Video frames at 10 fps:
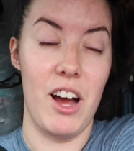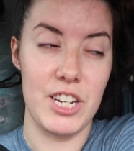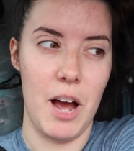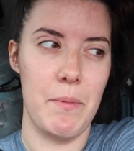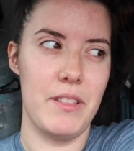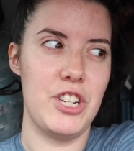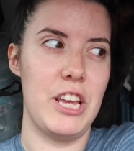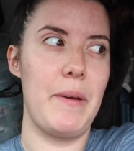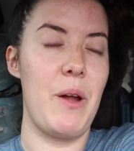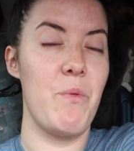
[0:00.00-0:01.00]
on top of the
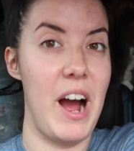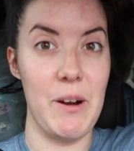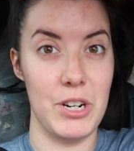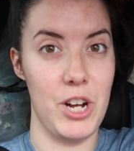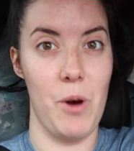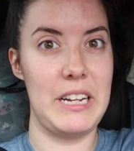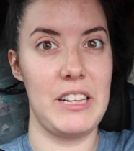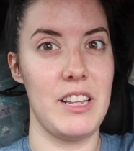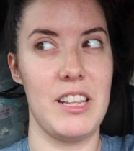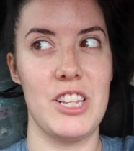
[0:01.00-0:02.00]
Jeep and why we're
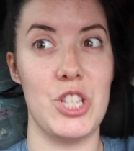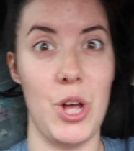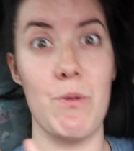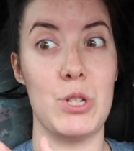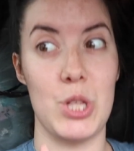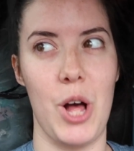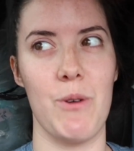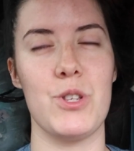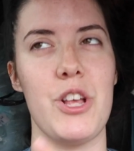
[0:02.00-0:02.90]
going so slow.